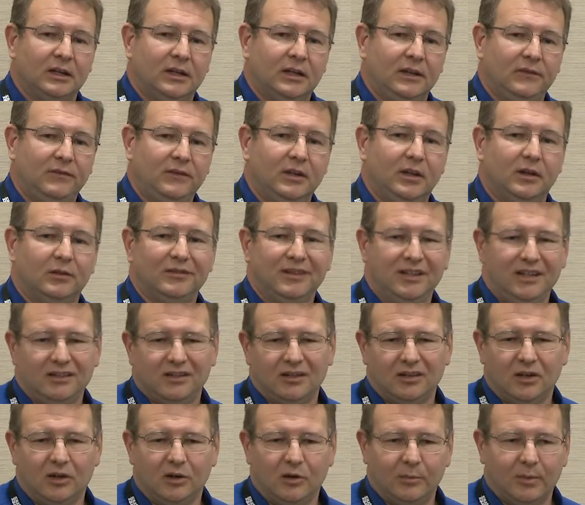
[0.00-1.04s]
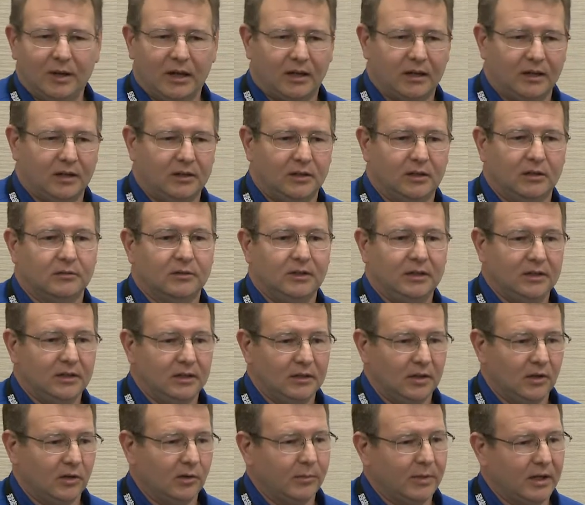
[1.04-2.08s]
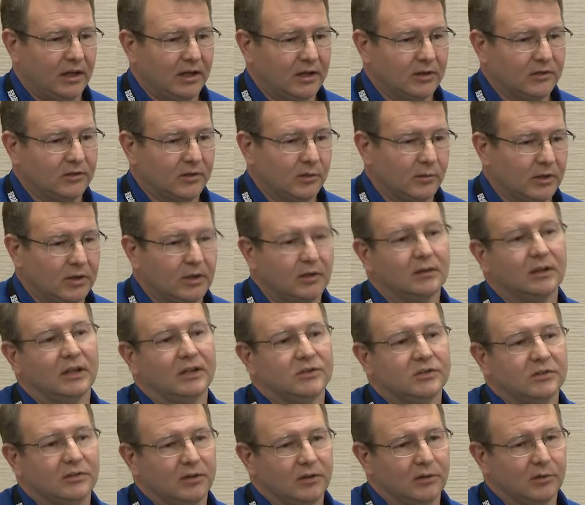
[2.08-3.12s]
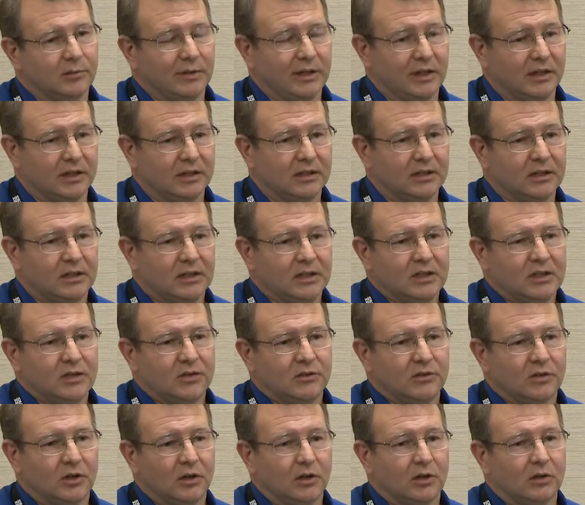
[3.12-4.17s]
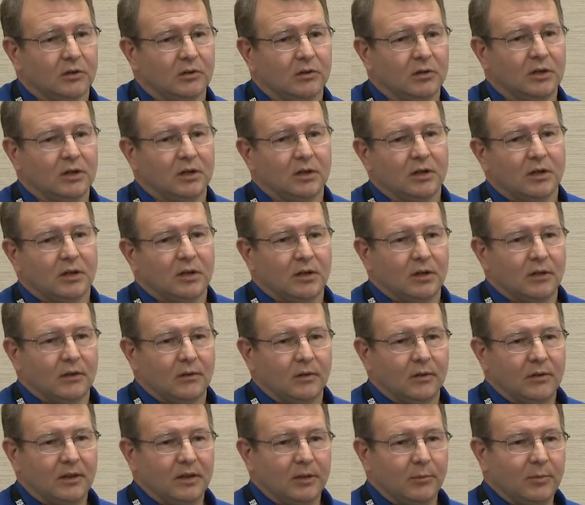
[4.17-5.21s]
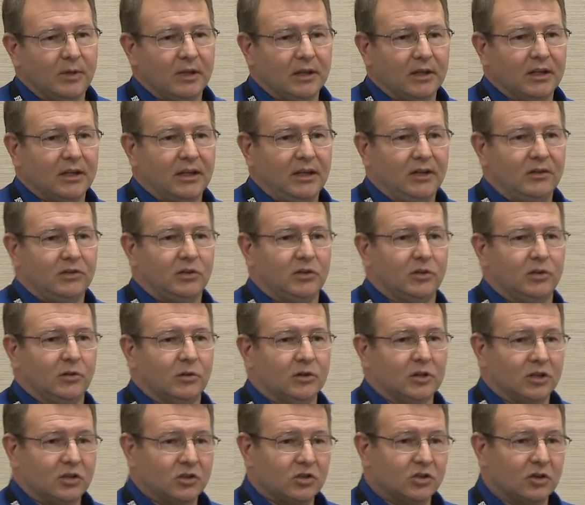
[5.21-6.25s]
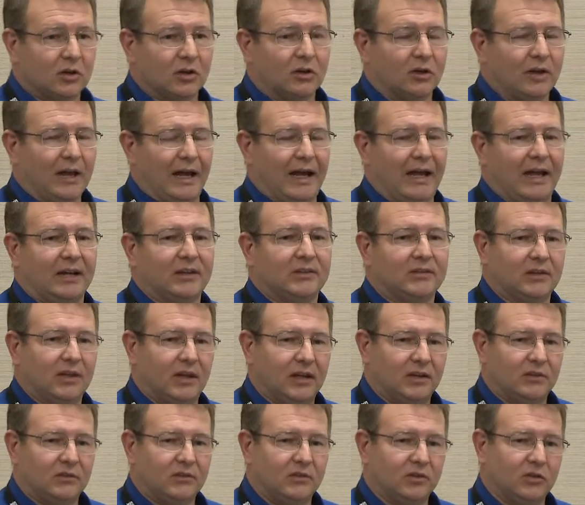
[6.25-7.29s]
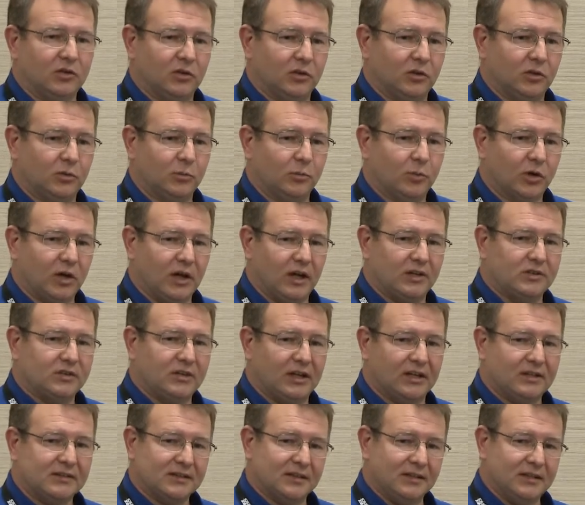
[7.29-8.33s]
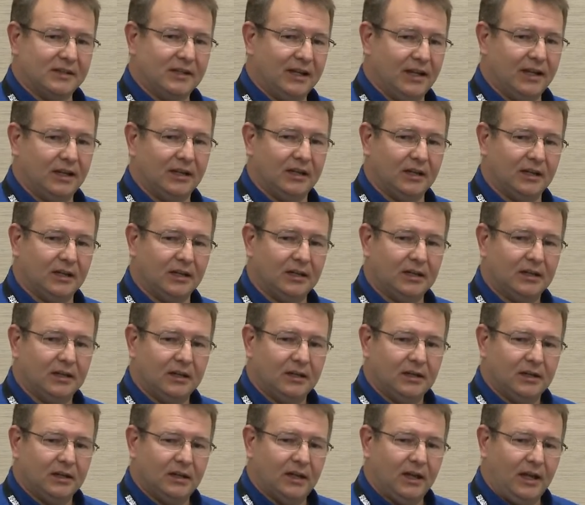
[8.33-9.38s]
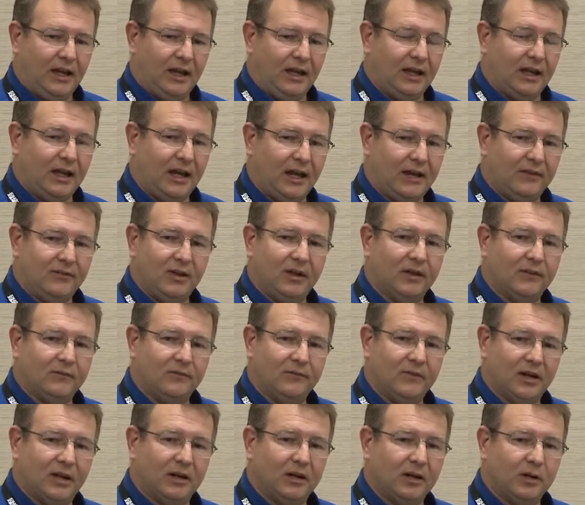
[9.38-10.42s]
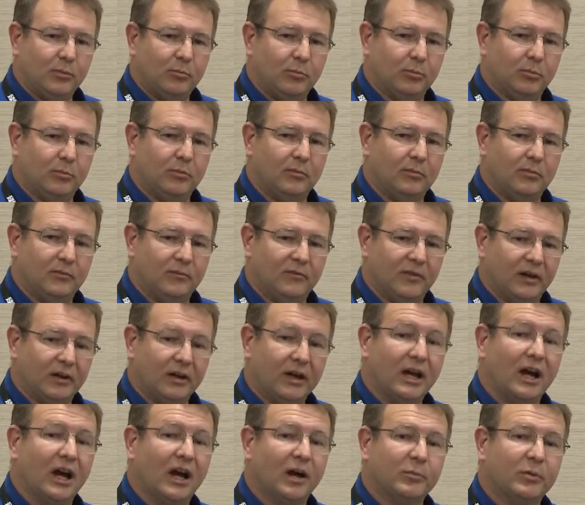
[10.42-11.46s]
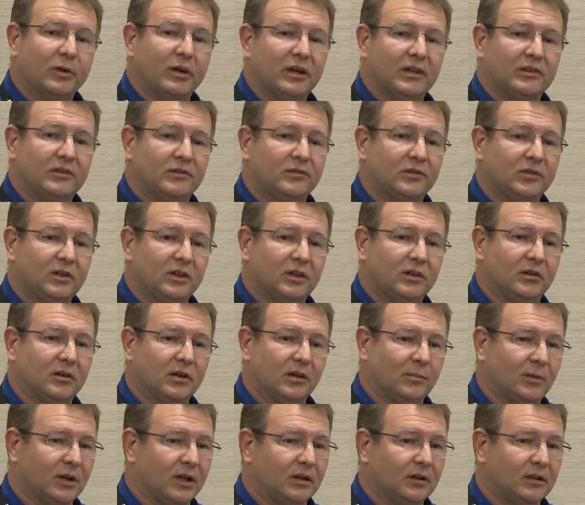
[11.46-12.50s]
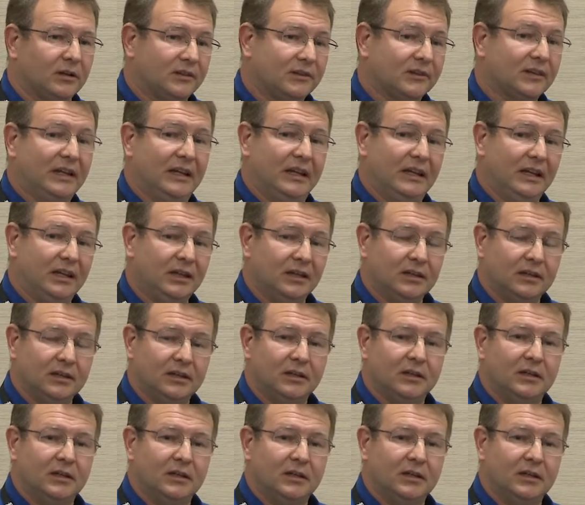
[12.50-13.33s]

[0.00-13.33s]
if you don't need to know about it, you don't need to know about it, so we don't let you know about it. So the ability to control access to projects and data and having a very, very comprehensive security model is key.